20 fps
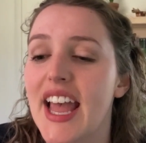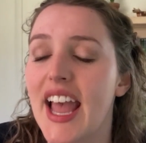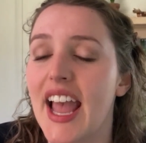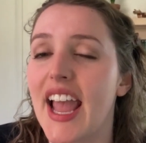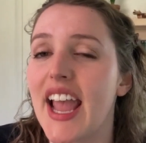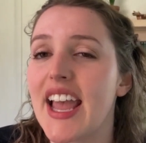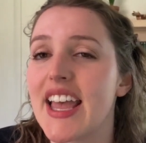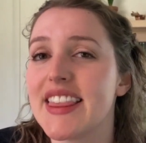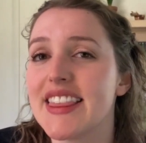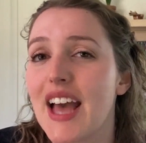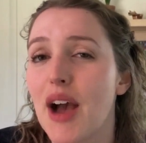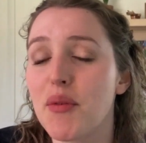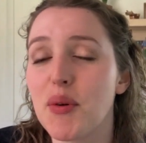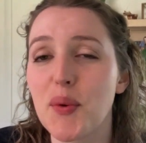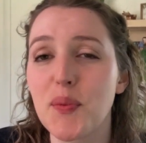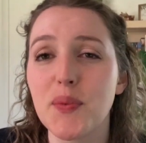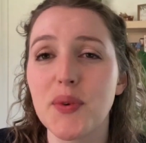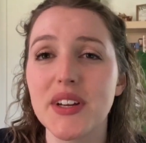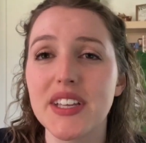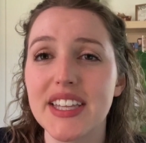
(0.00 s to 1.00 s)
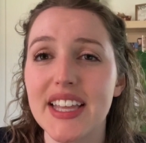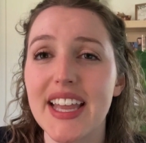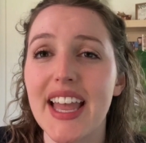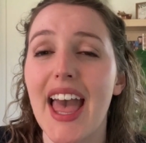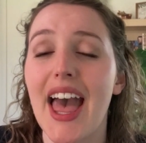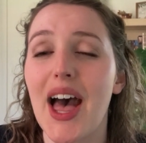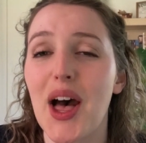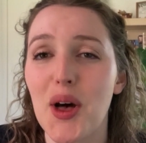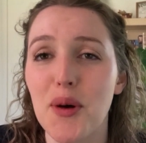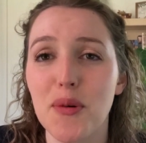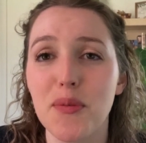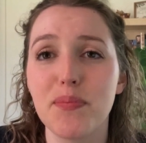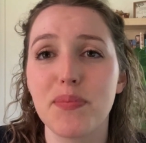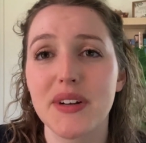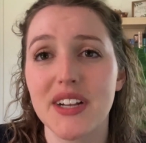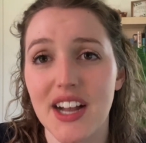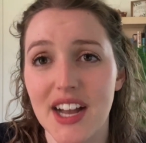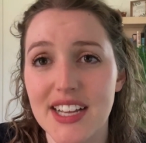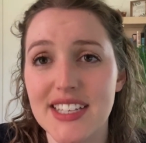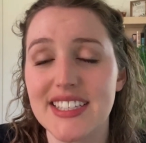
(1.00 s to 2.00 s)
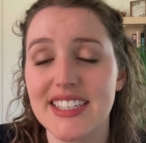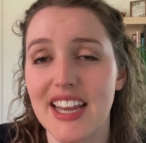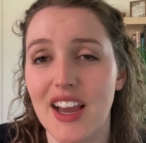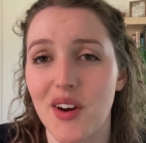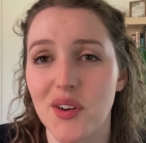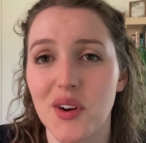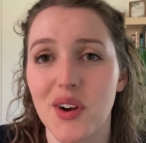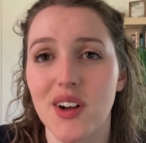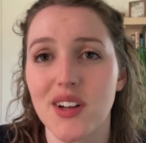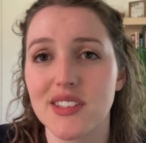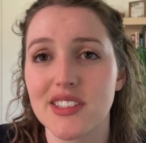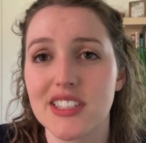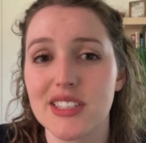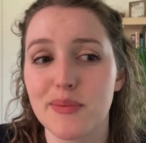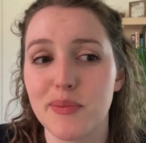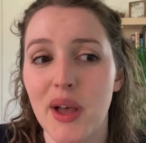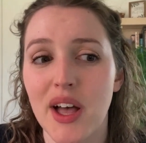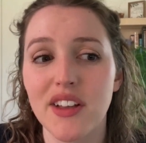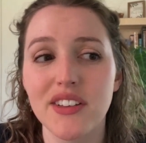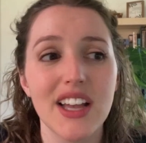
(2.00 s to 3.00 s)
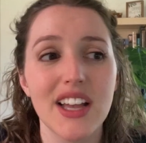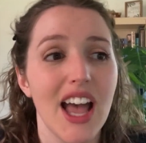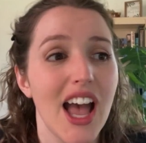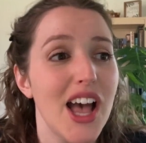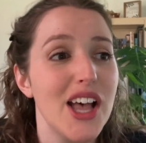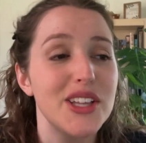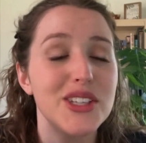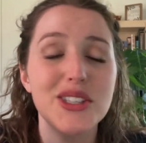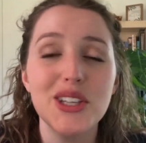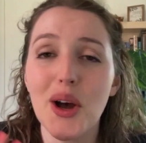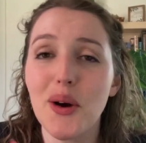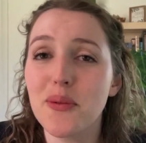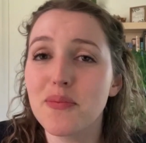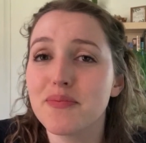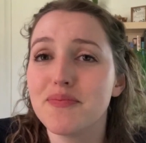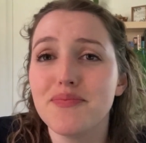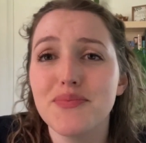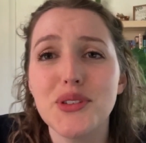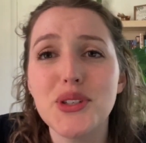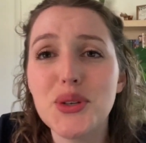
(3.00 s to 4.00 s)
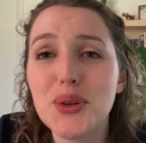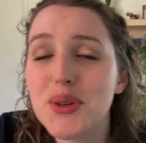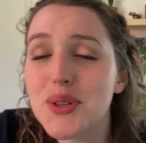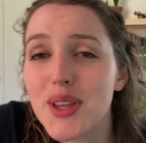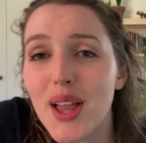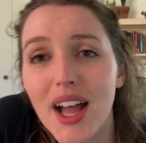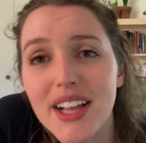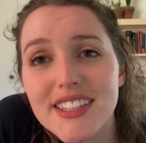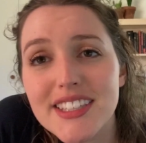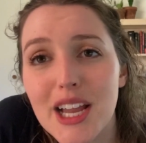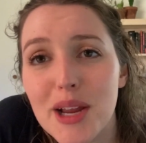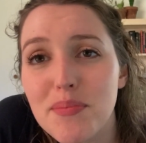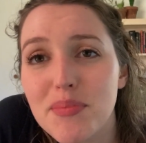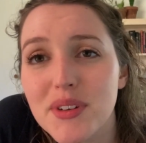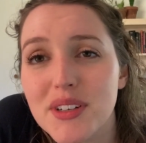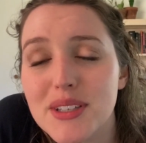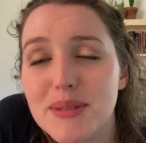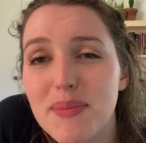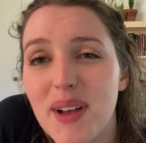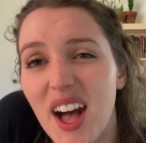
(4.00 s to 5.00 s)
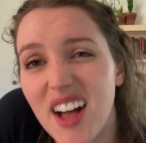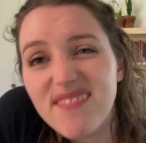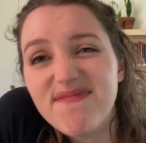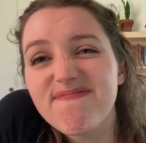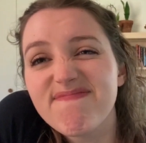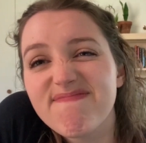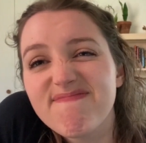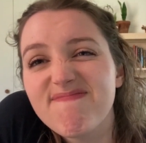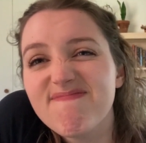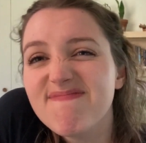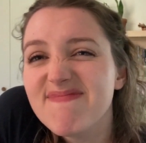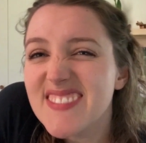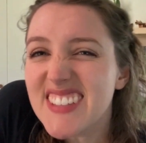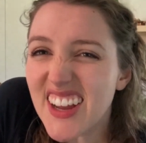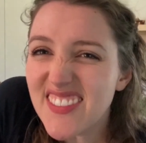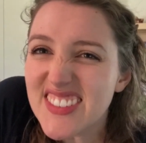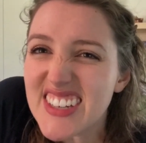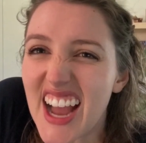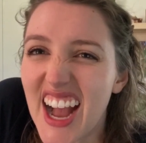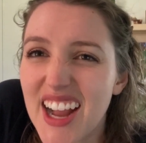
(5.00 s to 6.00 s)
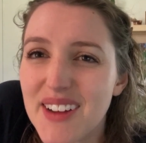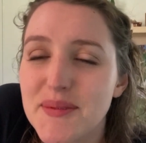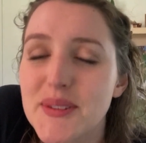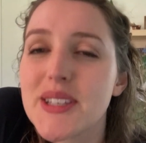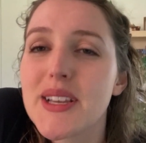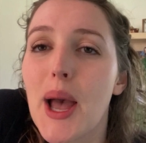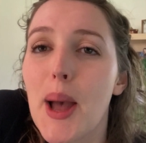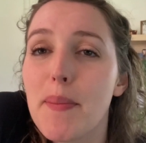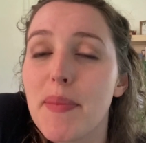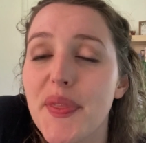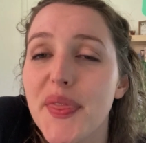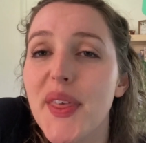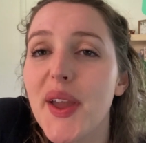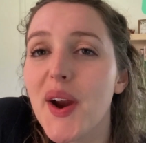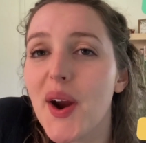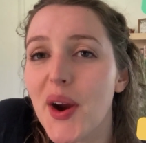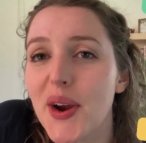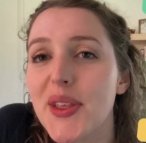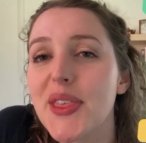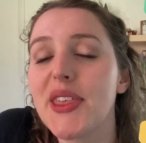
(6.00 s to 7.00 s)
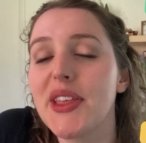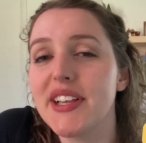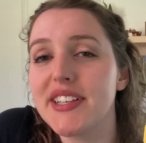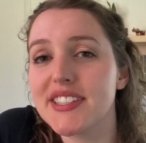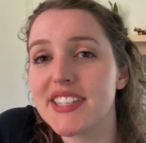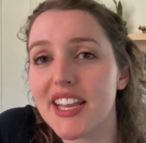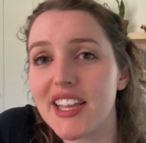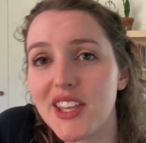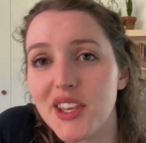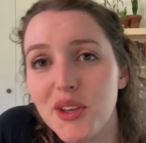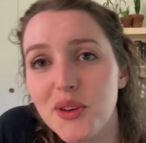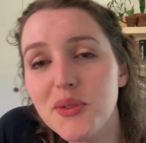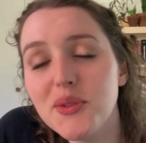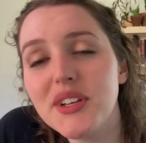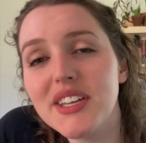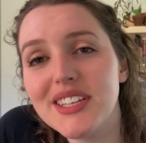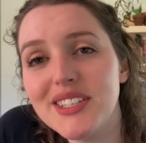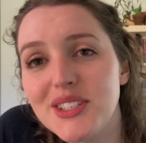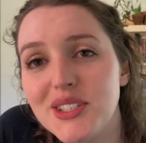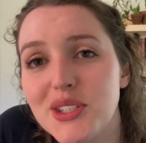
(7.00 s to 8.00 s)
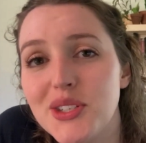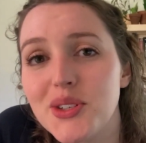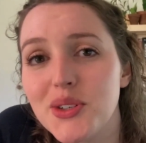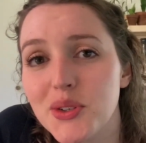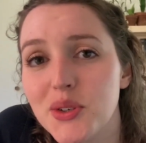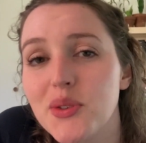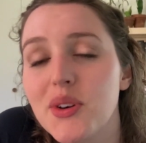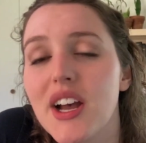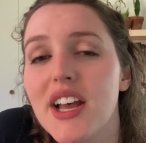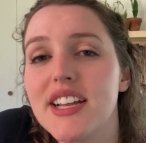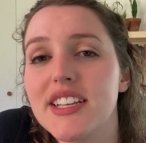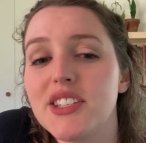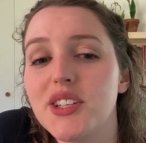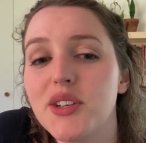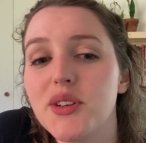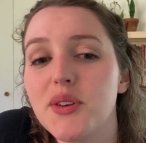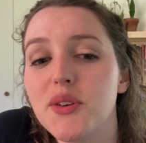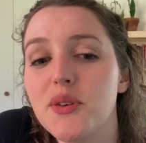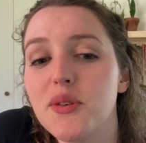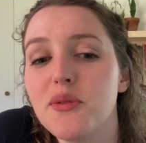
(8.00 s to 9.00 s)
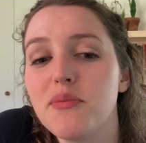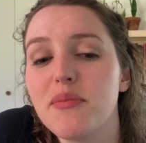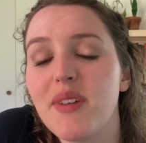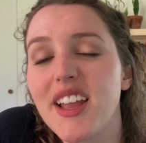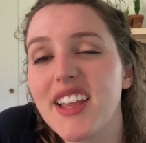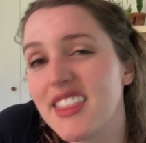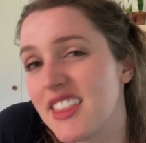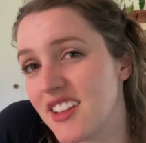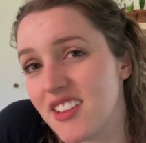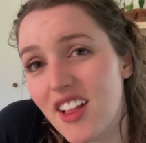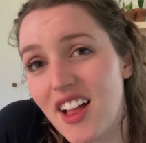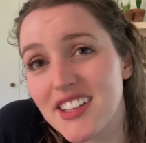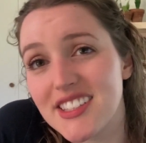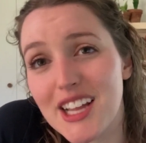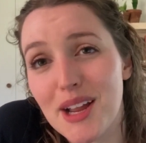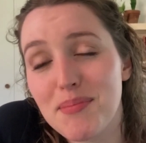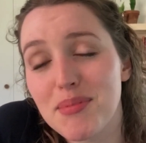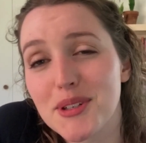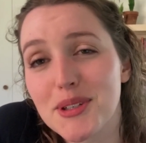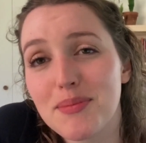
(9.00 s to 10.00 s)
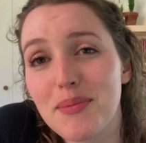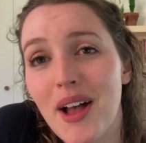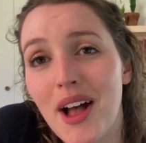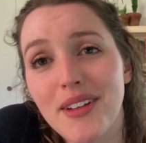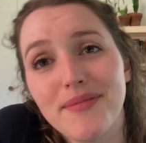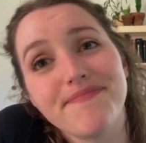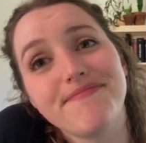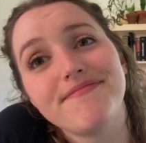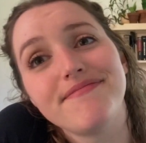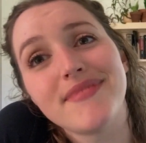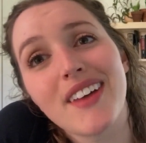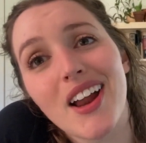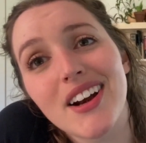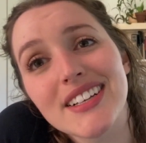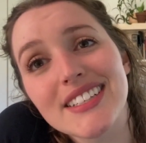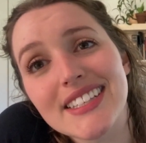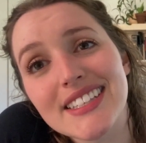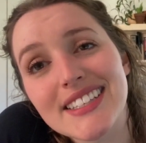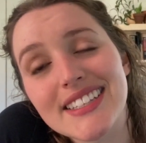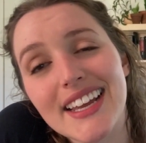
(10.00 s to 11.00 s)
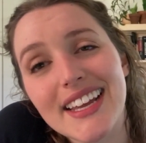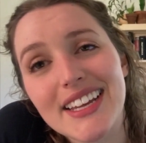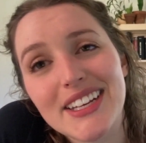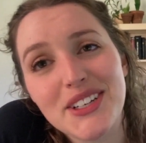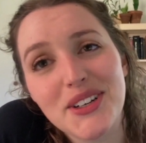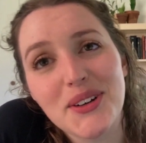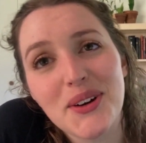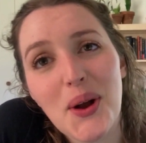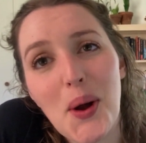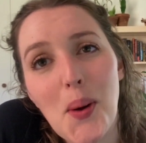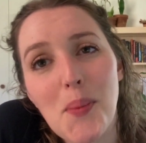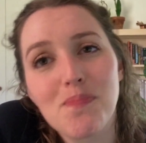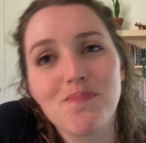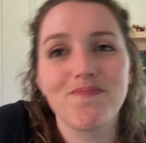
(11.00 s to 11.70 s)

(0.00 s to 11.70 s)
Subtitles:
And that will really help cut down on smell. So, do cloth diapers smell? Sometimes, but there are things that you can do to make the cloth diaper smell non-existent in your home.